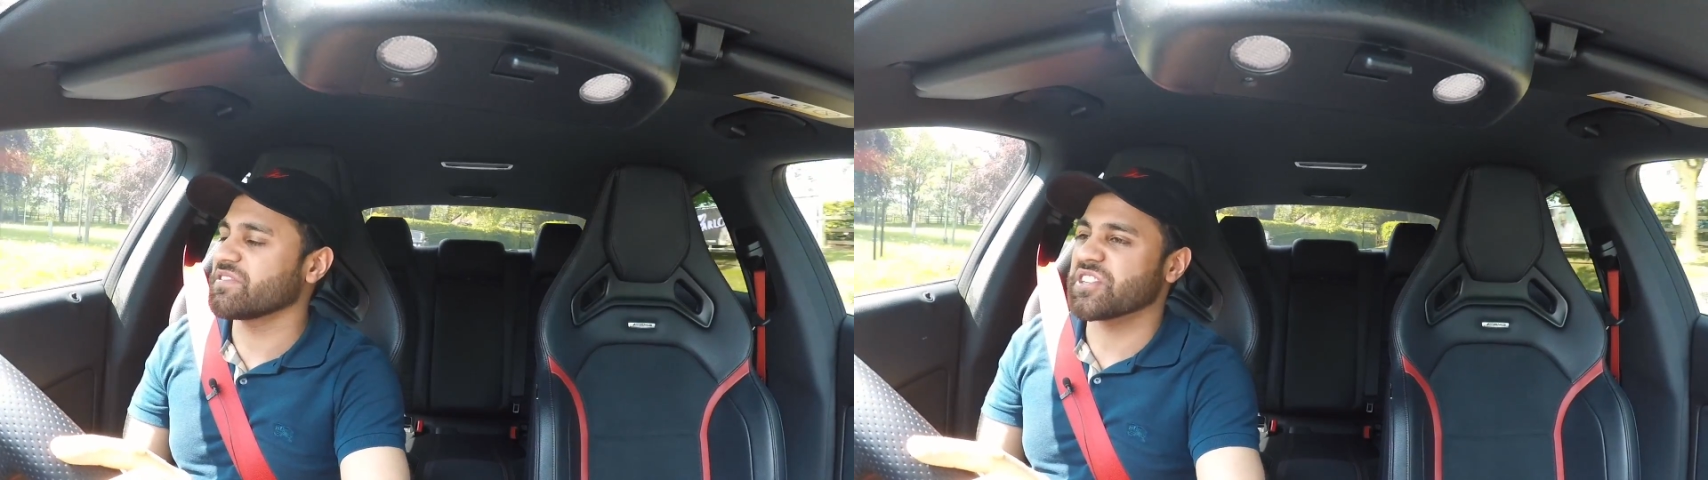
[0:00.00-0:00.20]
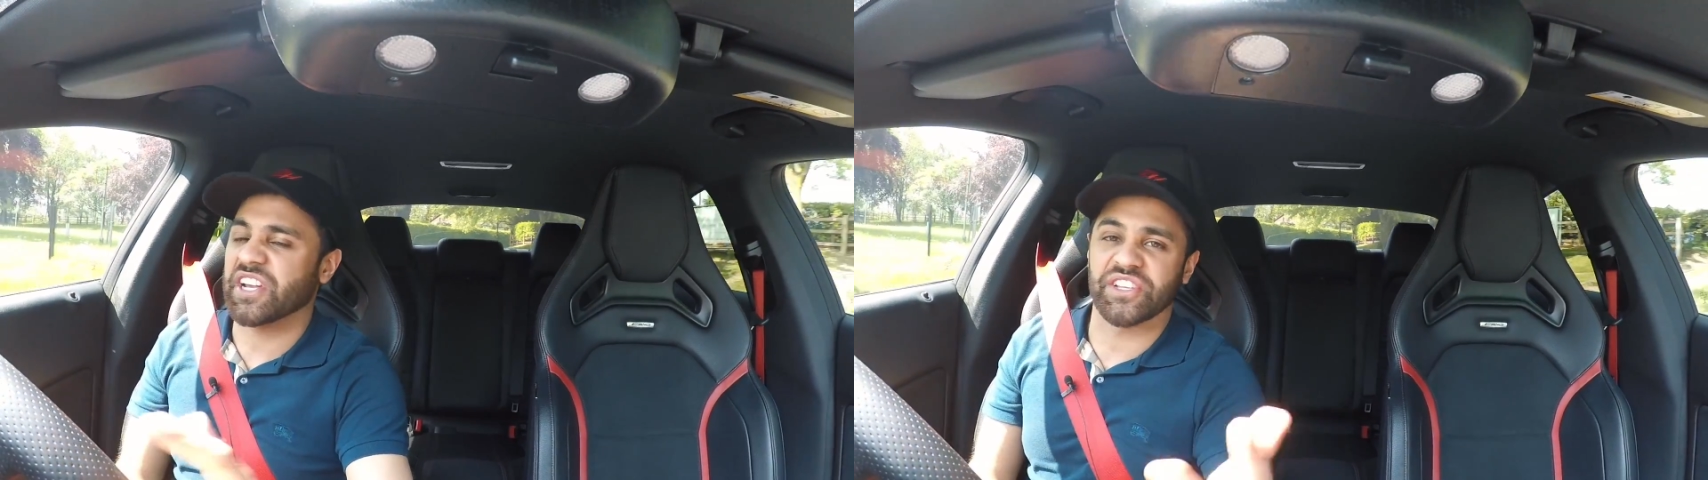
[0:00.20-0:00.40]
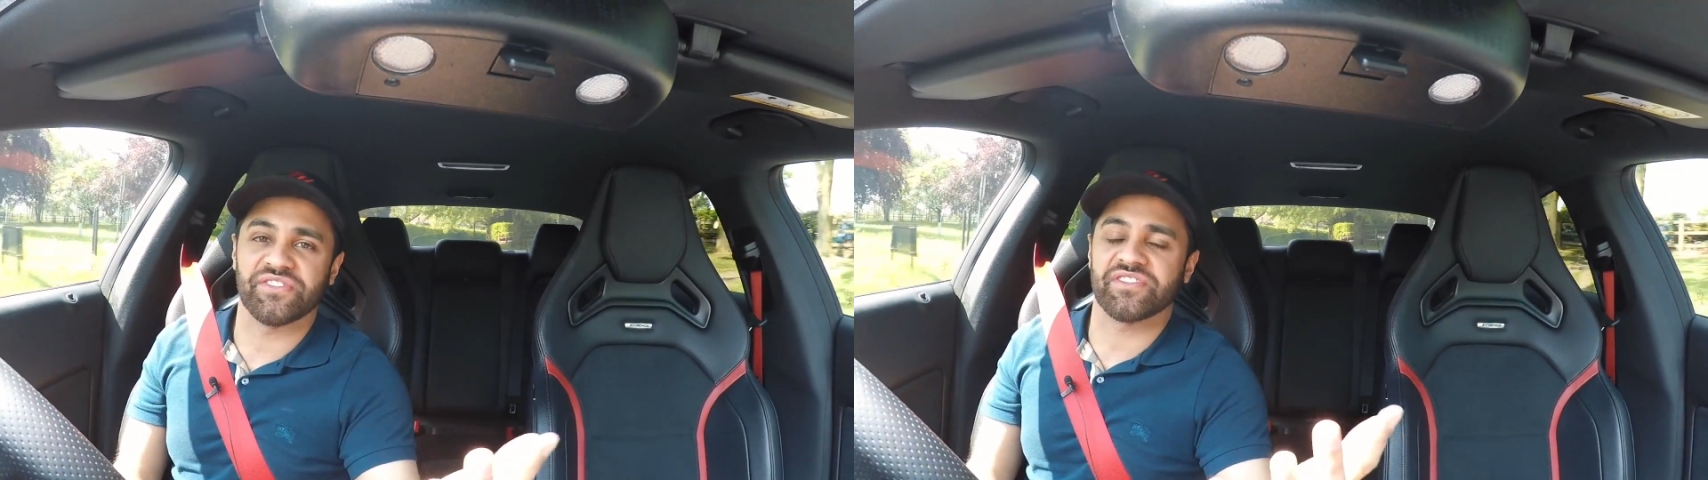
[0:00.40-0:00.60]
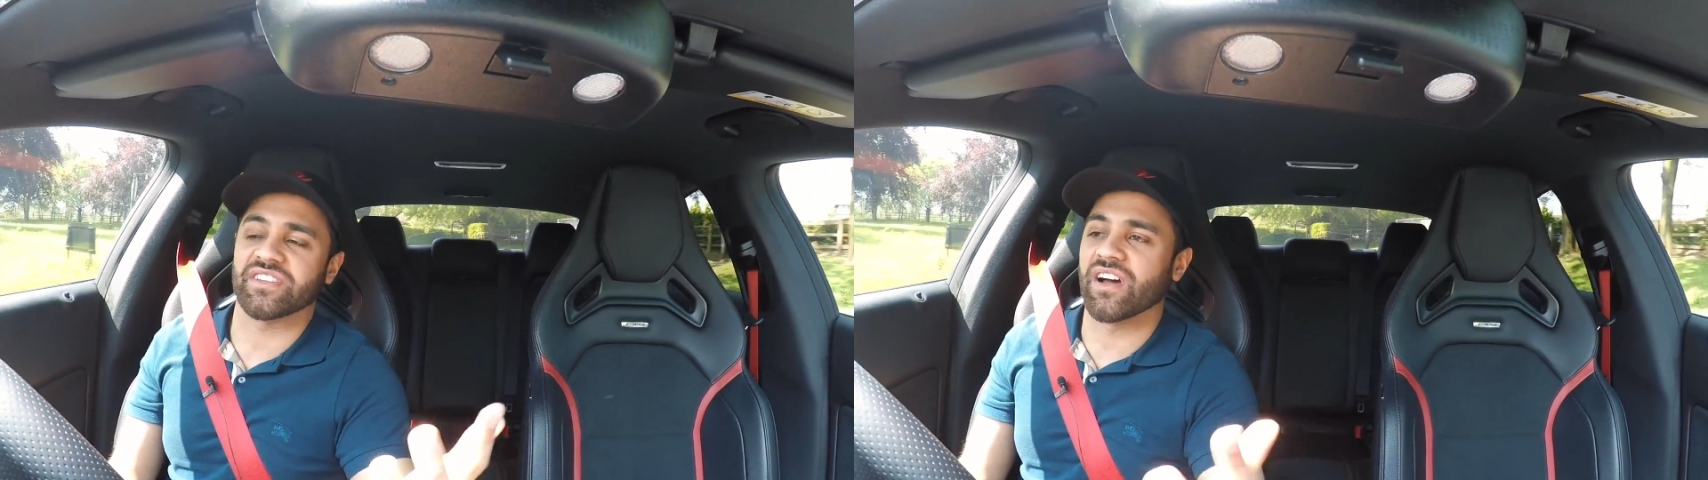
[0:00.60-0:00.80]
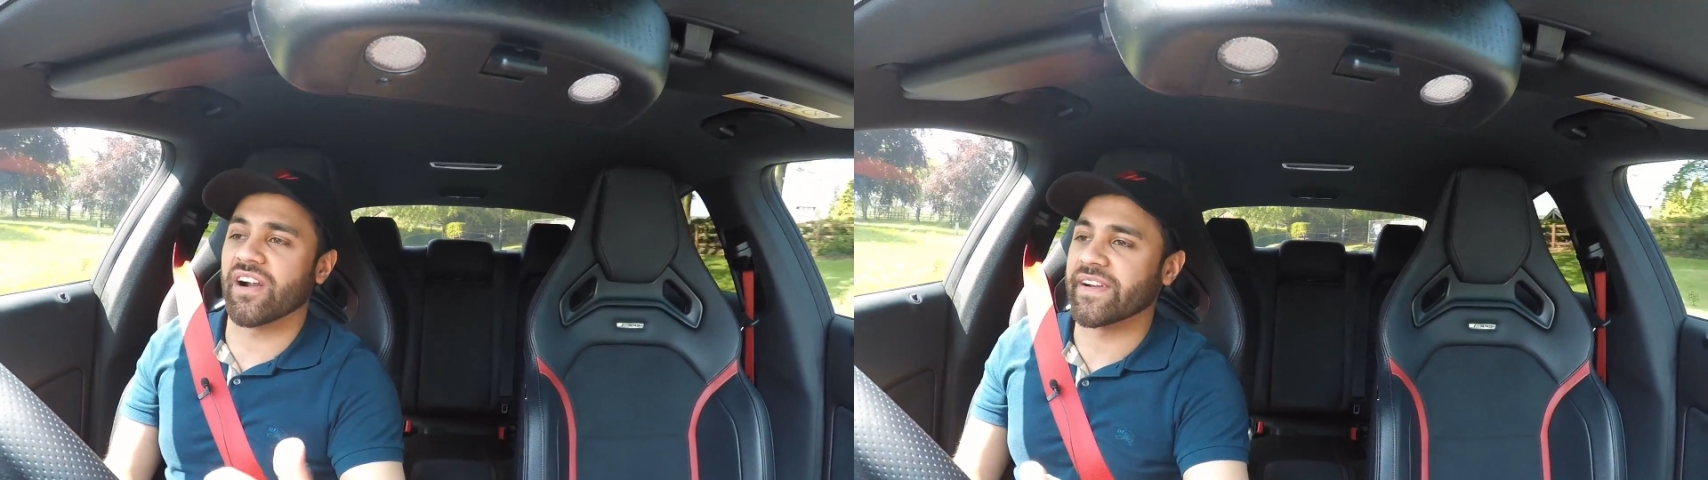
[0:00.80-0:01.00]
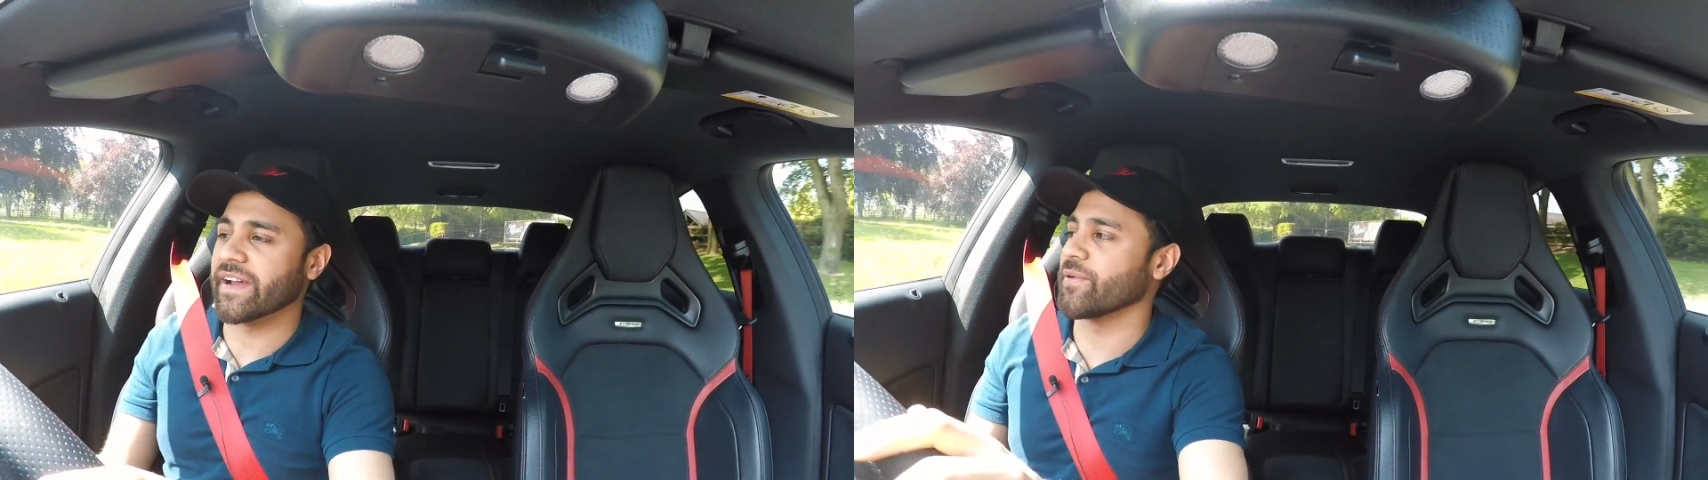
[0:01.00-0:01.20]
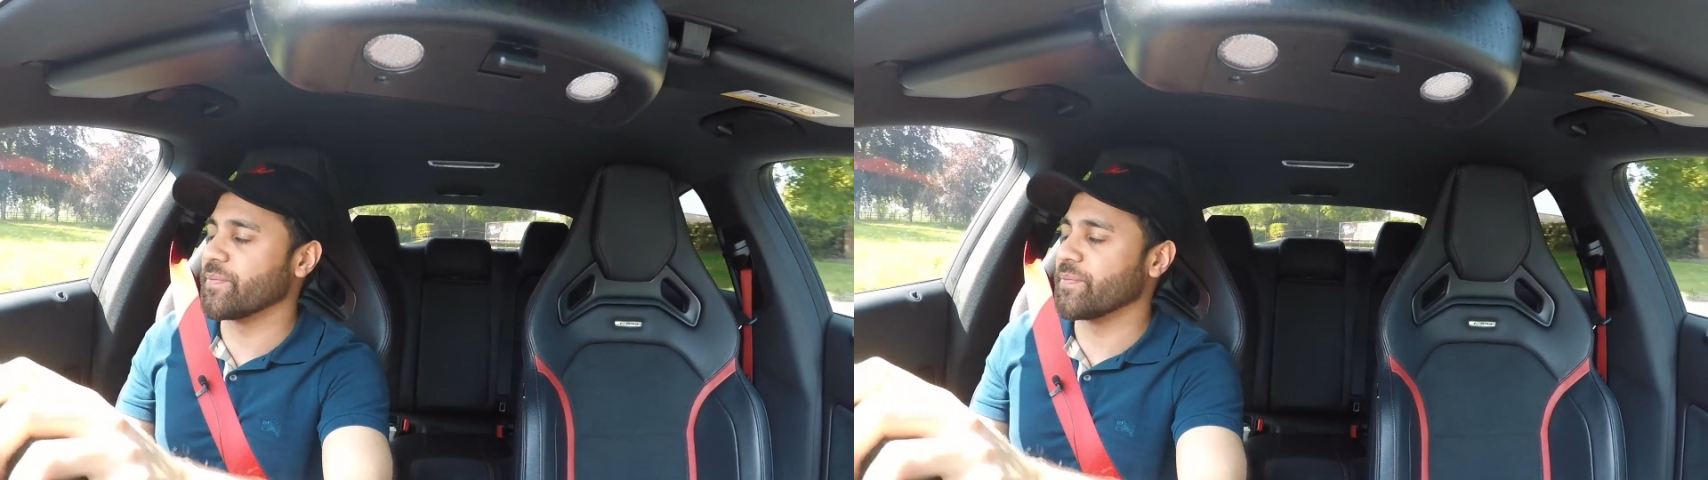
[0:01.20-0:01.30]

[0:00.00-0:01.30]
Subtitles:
change of scenario.